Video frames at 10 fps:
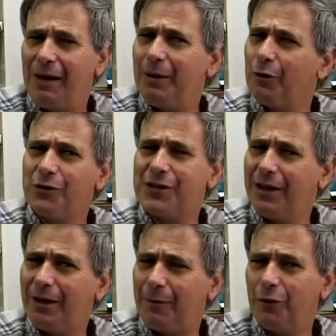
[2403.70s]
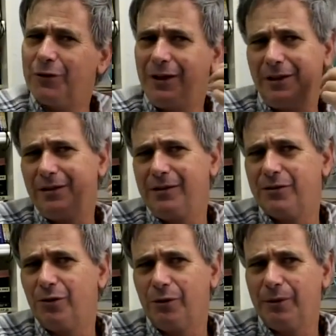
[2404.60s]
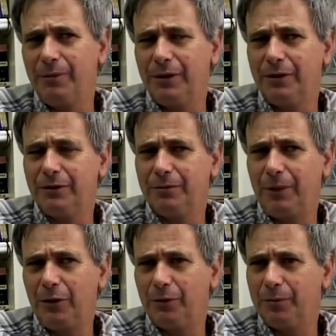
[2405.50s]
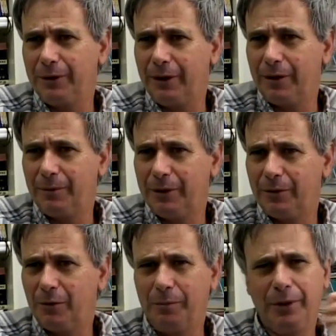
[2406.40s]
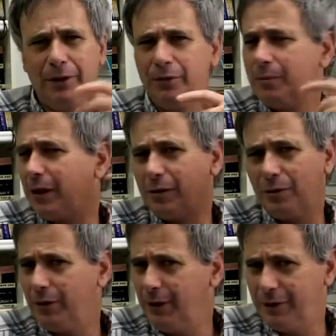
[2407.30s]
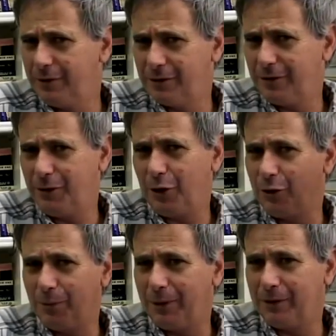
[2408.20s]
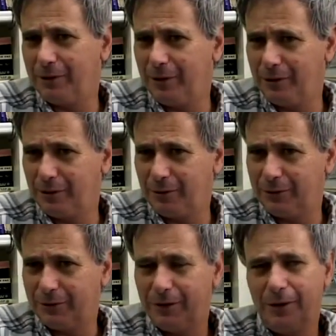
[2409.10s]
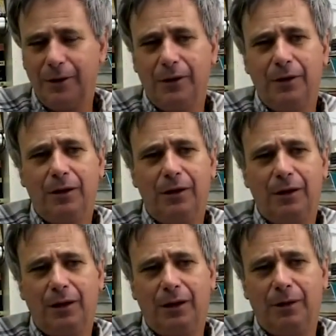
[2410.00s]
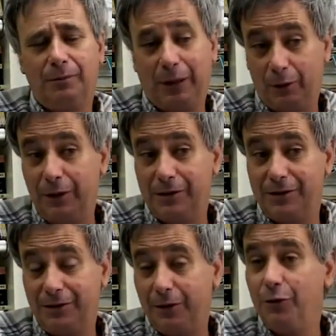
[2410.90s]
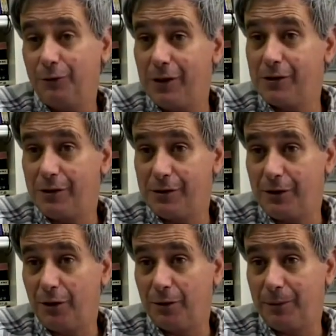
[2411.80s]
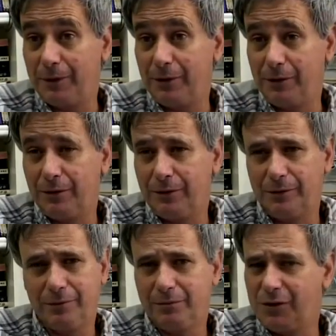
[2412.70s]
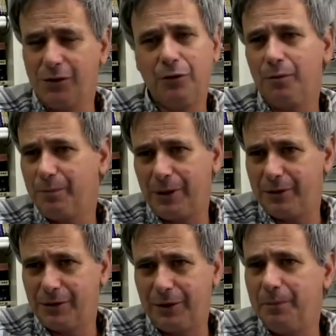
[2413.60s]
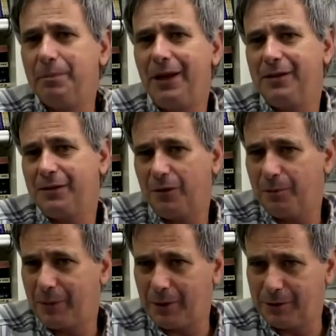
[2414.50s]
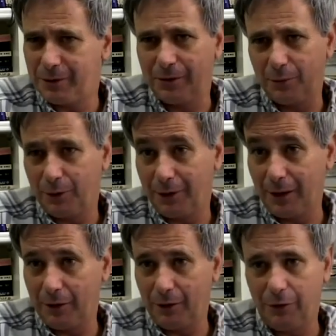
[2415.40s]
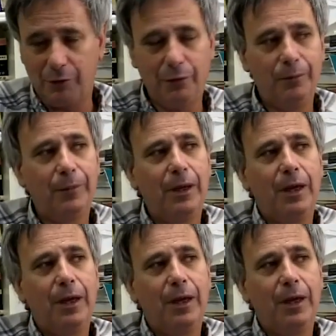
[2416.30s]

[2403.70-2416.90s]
And I'm not telling this story because of my own predicament. Compared to my colleagues in the occupied territories, my colleagues in the universities in the occupied territories, there's no comparison. It pales in comparison to what they're going through.